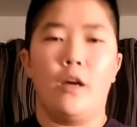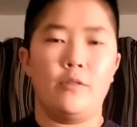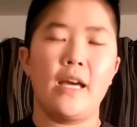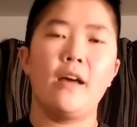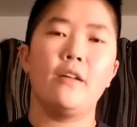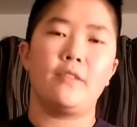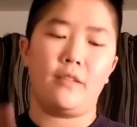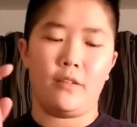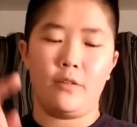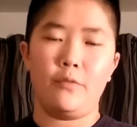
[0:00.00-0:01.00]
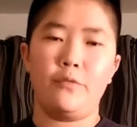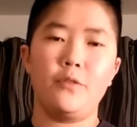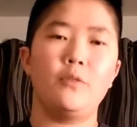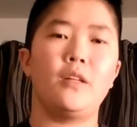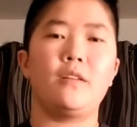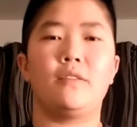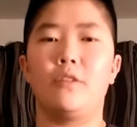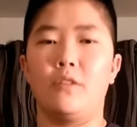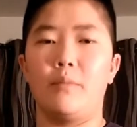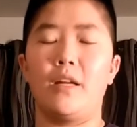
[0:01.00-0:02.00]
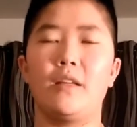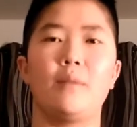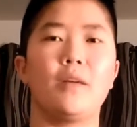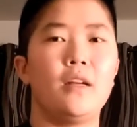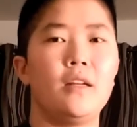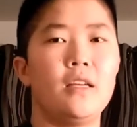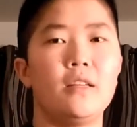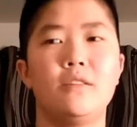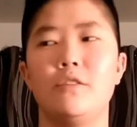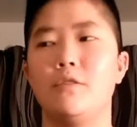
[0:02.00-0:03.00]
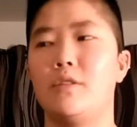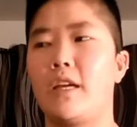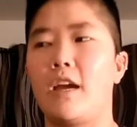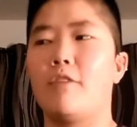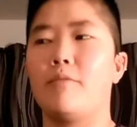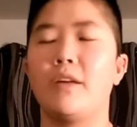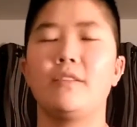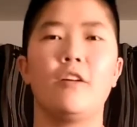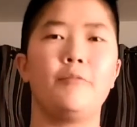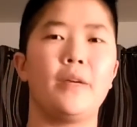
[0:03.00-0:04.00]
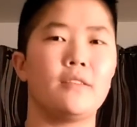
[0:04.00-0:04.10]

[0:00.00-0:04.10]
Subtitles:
hotels, that doesn't include food, that doesn't include the money that I'm going to need to take care of myself,